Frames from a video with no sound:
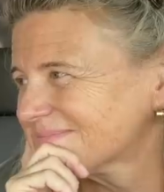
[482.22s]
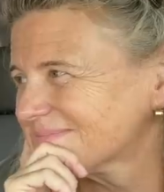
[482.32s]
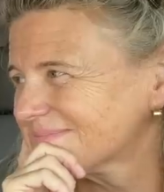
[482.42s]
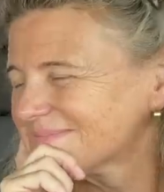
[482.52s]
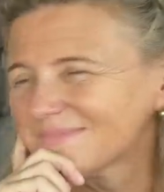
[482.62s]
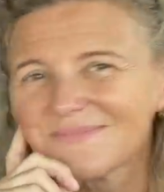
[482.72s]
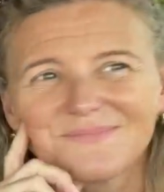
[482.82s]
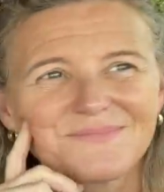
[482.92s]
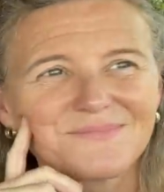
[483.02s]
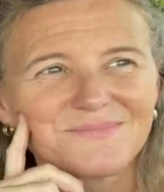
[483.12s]

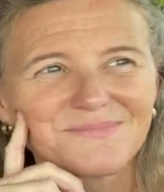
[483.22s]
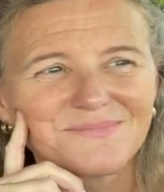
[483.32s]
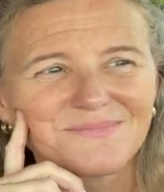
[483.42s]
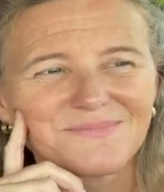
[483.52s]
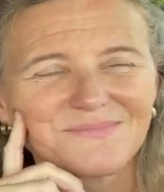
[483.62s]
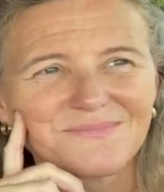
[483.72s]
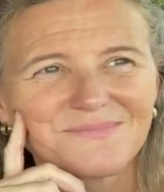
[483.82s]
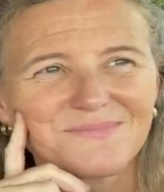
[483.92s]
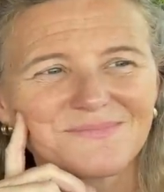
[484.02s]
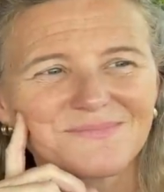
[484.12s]

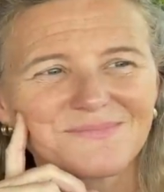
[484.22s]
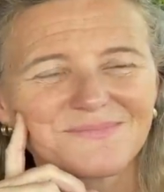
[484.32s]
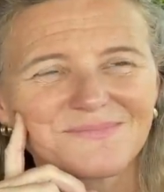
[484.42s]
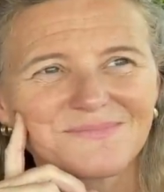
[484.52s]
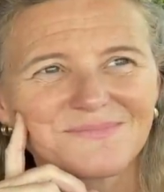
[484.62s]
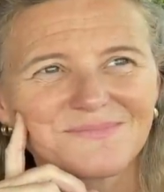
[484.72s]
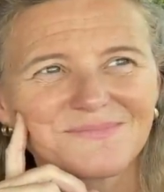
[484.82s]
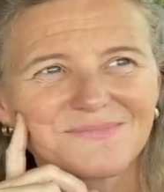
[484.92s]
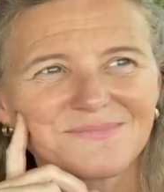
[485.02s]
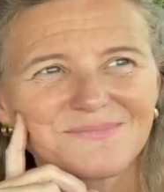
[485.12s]

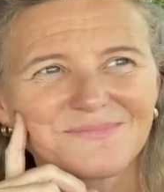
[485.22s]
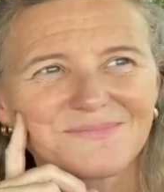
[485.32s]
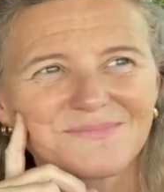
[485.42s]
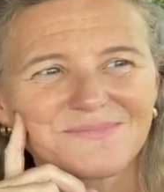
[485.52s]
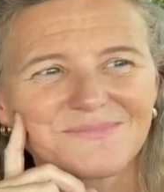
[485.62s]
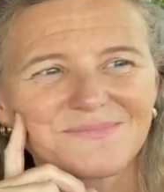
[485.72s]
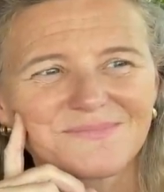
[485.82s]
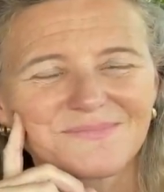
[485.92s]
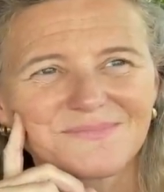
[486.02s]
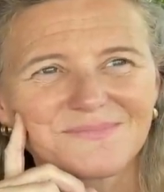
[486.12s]

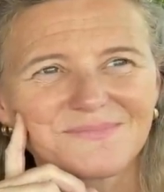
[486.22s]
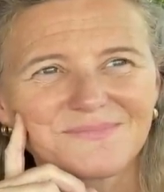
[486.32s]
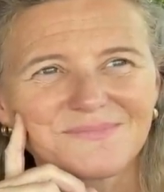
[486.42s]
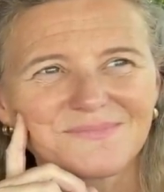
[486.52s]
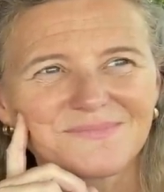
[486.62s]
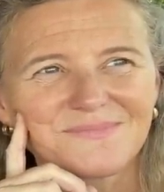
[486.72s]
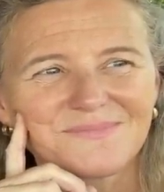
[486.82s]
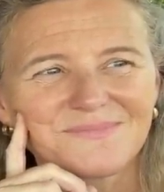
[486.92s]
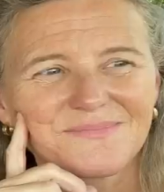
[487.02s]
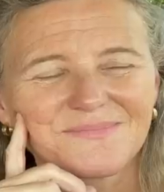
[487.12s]

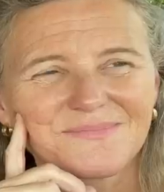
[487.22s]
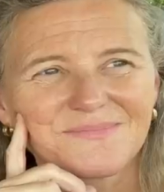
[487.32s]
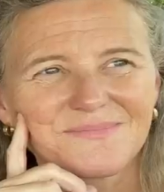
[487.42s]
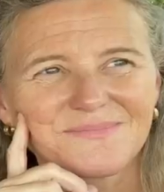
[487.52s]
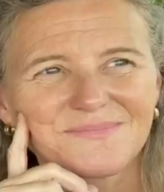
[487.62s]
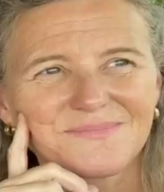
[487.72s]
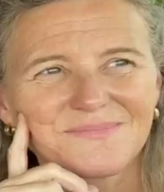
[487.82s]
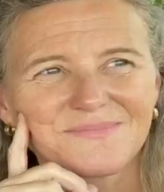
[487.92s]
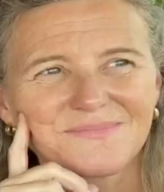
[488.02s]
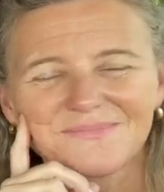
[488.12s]

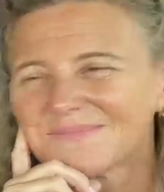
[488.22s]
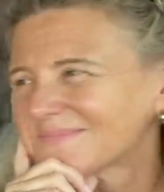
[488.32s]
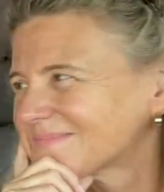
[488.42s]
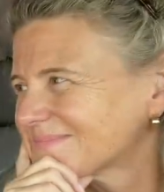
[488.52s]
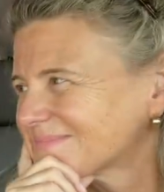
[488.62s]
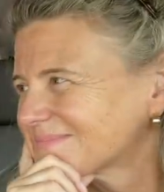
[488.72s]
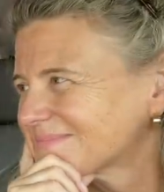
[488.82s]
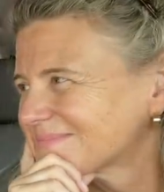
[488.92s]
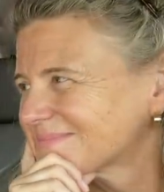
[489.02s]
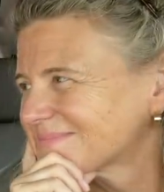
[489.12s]

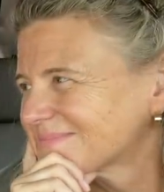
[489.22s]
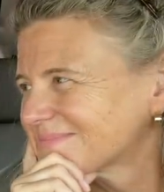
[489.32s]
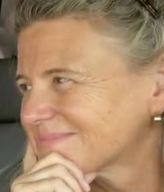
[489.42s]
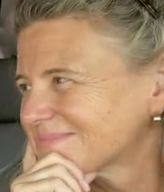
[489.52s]
(not speaking)